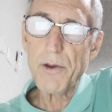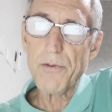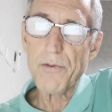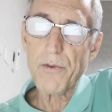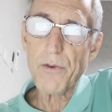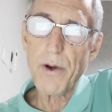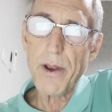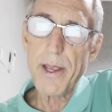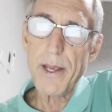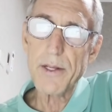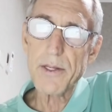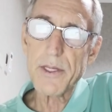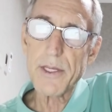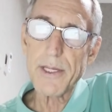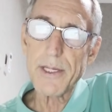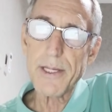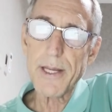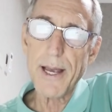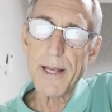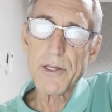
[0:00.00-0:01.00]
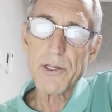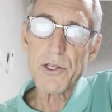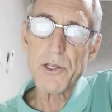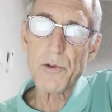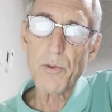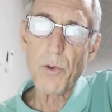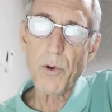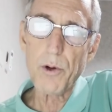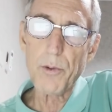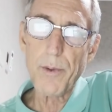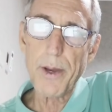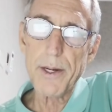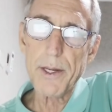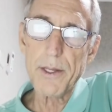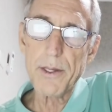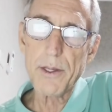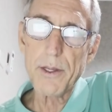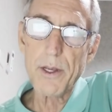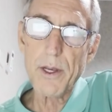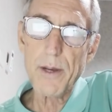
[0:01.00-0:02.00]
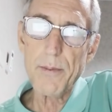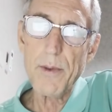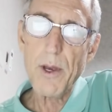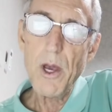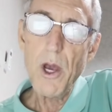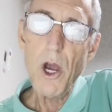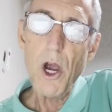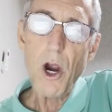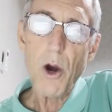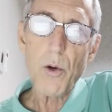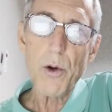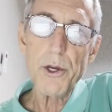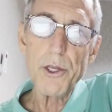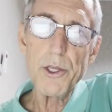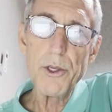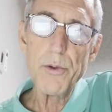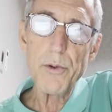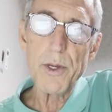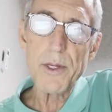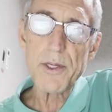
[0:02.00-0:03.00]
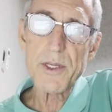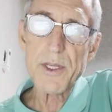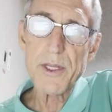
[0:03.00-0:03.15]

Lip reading: or France that taxes worldwide income, or a U.S.